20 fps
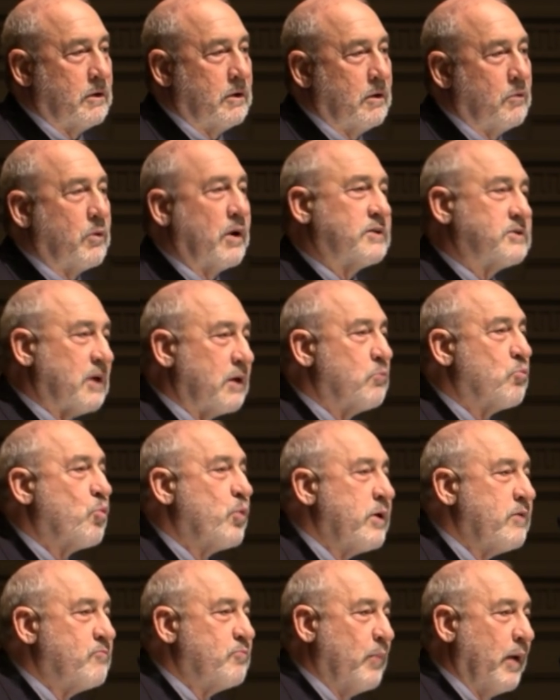When I say
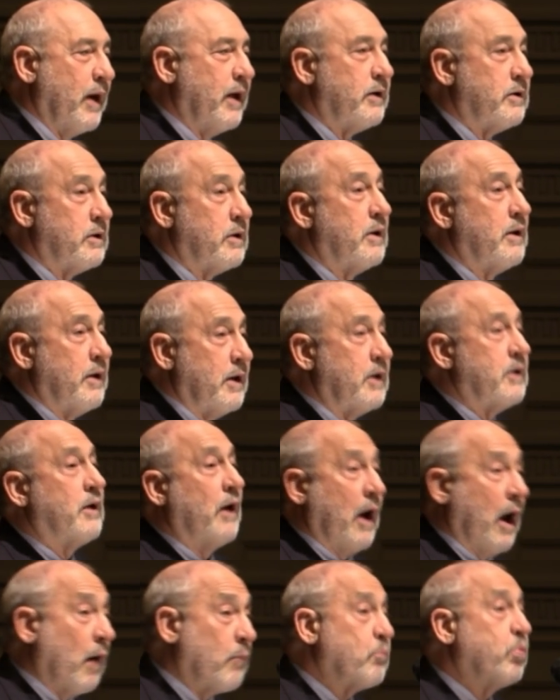we've made, it,
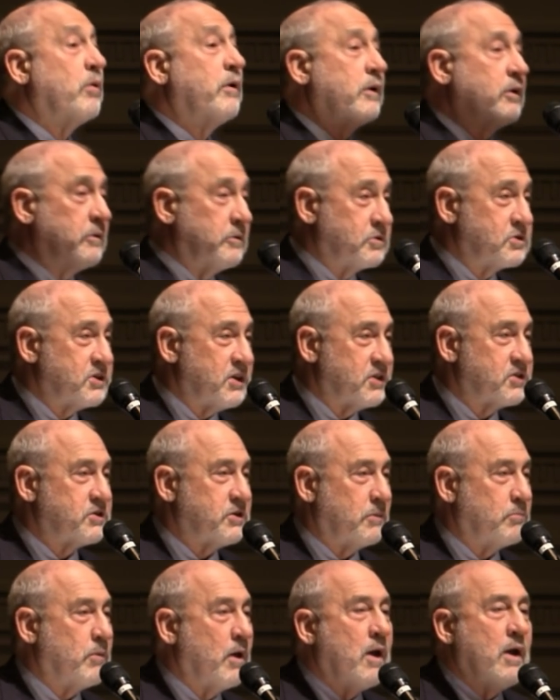our political
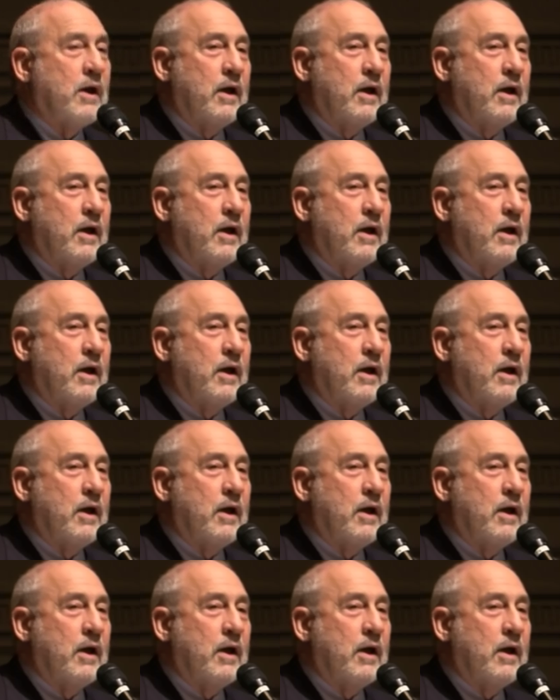system.